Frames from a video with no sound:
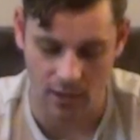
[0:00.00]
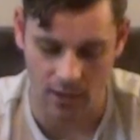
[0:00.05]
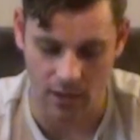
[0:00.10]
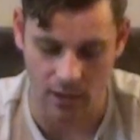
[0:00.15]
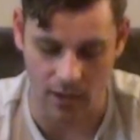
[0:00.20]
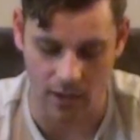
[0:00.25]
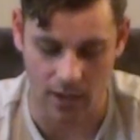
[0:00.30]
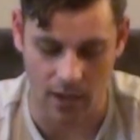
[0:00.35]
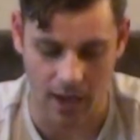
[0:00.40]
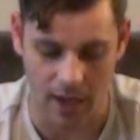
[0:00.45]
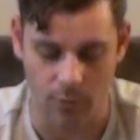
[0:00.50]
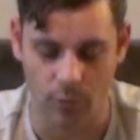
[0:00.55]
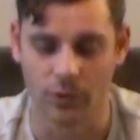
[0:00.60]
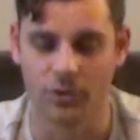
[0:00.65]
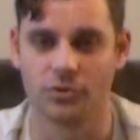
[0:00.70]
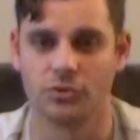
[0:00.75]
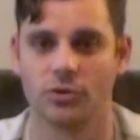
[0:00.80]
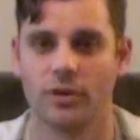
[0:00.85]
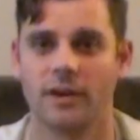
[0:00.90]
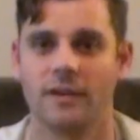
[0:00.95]
I
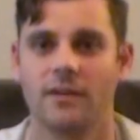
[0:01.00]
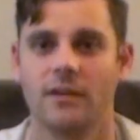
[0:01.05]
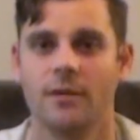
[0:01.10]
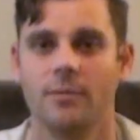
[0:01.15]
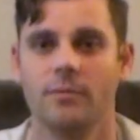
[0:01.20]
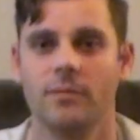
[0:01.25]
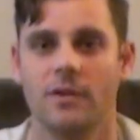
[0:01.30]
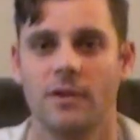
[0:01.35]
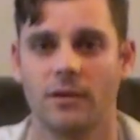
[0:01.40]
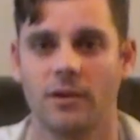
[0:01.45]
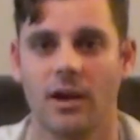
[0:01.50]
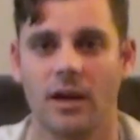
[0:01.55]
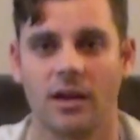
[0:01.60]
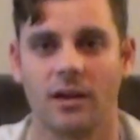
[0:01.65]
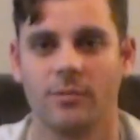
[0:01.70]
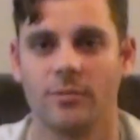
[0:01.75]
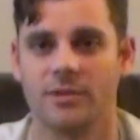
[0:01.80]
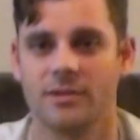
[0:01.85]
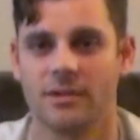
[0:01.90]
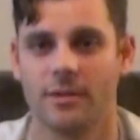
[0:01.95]
will drink them. They're not
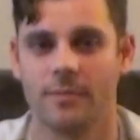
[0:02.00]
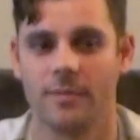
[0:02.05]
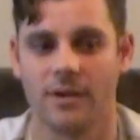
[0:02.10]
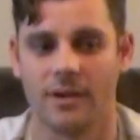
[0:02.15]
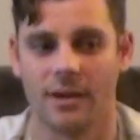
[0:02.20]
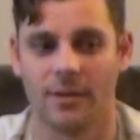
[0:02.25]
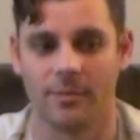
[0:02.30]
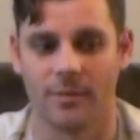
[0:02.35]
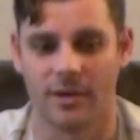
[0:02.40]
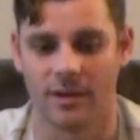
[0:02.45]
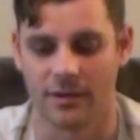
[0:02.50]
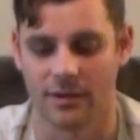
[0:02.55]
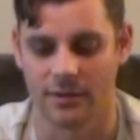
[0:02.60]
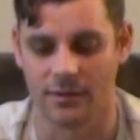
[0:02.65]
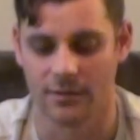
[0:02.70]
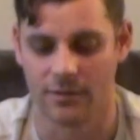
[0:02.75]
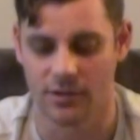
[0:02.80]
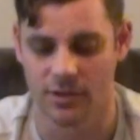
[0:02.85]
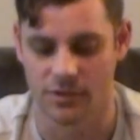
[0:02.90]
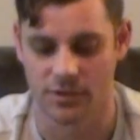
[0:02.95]
going to be something I'm going
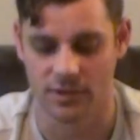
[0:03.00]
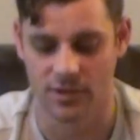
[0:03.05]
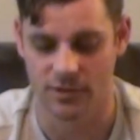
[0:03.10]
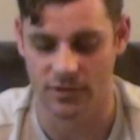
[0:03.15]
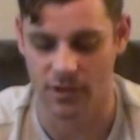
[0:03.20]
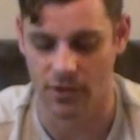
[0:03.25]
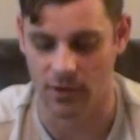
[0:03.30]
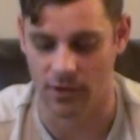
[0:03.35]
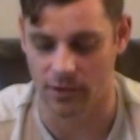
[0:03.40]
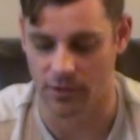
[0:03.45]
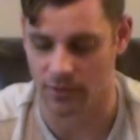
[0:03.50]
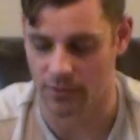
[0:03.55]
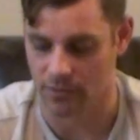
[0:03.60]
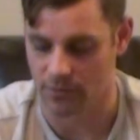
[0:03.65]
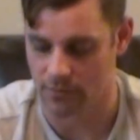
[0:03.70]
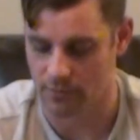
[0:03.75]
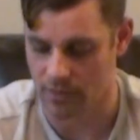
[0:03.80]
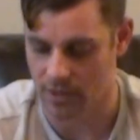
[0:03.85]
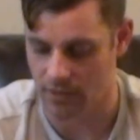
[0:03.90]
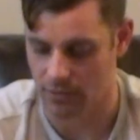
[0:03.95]
to just discard
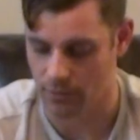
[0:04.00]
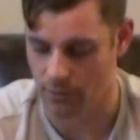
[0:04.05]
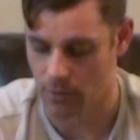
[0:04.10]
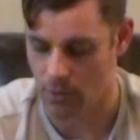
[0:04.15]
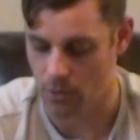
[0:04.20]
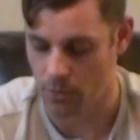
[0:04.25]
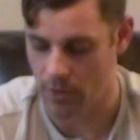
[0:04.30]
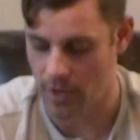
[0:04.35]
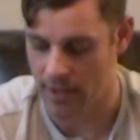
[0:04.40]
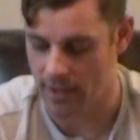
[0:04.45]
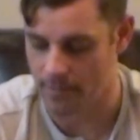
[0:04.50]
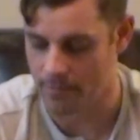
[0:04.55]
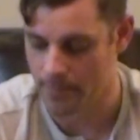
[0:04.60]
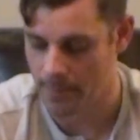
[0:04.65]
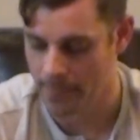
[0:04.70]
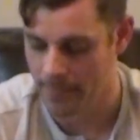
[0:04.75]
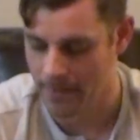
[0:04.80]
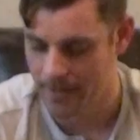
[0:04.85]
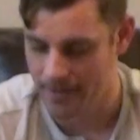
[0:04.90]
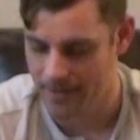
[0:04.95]
and throw away,
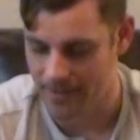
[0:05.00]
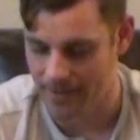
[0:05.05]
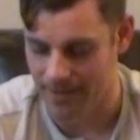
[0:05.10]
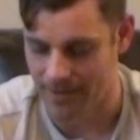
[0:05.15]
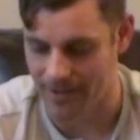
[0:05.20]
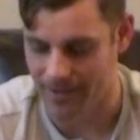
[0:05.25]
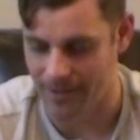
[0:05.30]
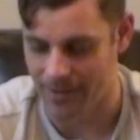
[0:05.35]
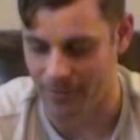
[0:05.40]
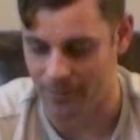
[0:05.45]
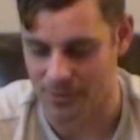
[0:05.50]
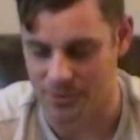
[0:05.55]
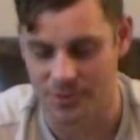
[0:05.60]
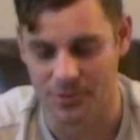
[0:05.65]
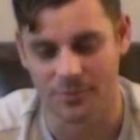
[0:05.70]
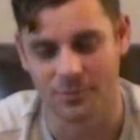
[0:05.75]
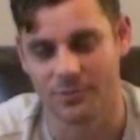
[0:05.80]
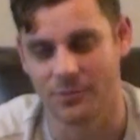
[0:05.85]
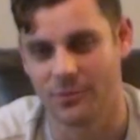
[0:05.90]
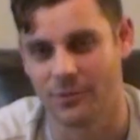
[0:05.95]

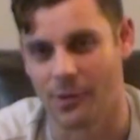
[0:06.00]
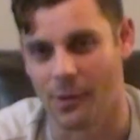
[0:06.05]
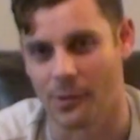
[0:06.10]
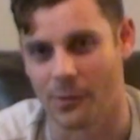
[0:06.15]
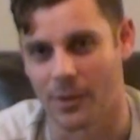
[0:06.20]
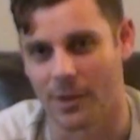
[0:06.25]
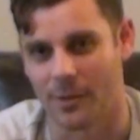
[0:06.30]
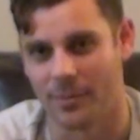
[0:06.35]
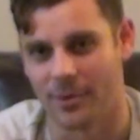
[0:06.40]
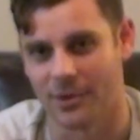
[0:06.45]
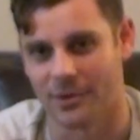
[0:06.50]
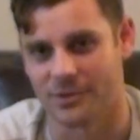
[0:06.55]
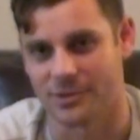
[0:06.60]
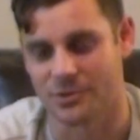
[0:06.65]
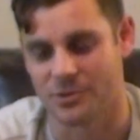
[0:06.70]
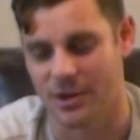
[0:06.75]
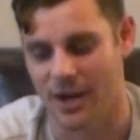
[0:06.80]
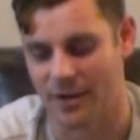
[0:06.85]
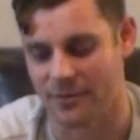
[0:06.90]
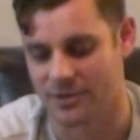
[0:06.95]
which throwing away beer is a
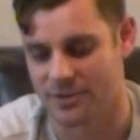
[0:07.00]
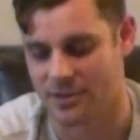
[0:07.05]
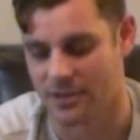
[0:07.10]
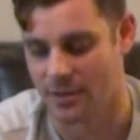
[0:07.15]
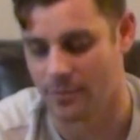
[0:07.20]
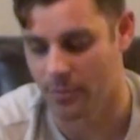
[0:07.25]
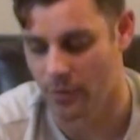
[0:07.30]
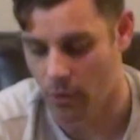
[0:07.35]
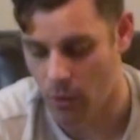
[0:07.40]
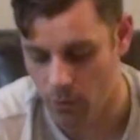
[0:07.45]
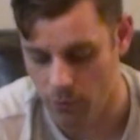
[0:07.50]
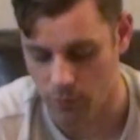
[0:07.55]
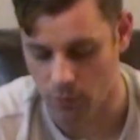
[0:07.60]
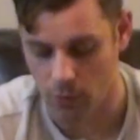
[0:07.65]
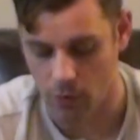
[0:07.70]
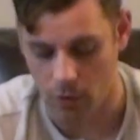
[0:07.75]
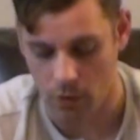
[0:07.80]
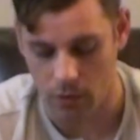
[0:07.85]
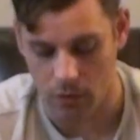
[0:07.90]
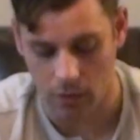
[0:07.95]
travesty. But
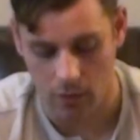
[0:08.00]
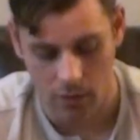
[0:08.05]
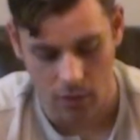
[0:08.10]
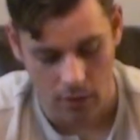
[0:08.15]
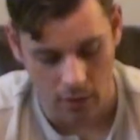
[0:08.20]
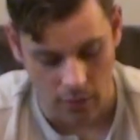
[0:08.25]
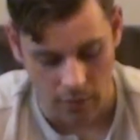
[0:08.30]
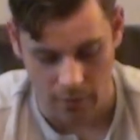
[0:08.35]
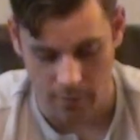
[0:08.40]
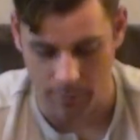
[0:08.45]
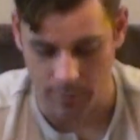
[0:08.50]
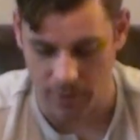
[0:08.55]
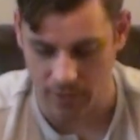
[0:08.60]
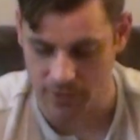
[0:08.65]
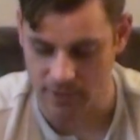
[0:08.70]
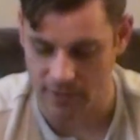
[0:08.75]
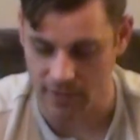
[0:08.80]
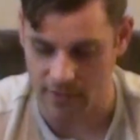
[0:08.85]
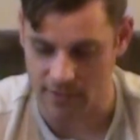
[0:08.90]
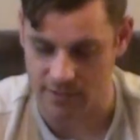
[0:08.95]
overall, the
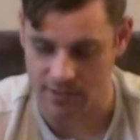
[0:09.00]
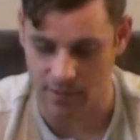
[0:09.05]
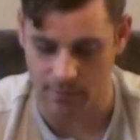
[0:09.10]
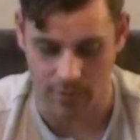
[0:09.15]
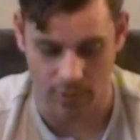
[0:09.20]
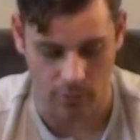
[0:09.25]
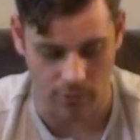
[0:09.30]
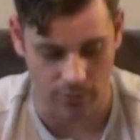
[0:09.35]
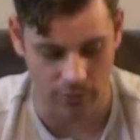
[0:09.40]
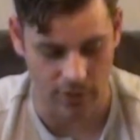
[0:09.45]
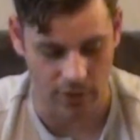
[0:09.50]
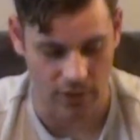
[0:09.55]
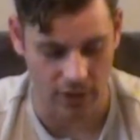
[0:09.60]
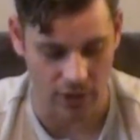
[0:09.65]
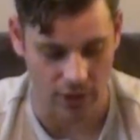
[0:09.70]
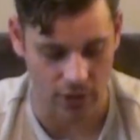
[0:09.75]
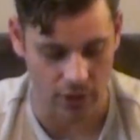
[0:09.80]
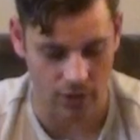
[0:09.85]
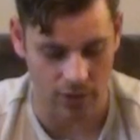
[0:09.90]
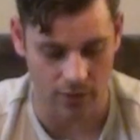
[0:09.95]
beers that they sent me were
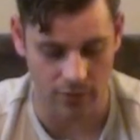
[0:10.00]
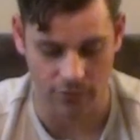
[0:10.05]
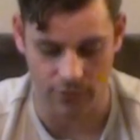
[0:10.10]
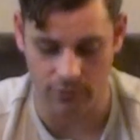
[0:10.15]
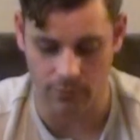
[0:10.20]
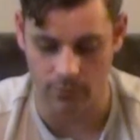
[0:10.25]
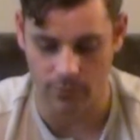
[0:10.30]
very good.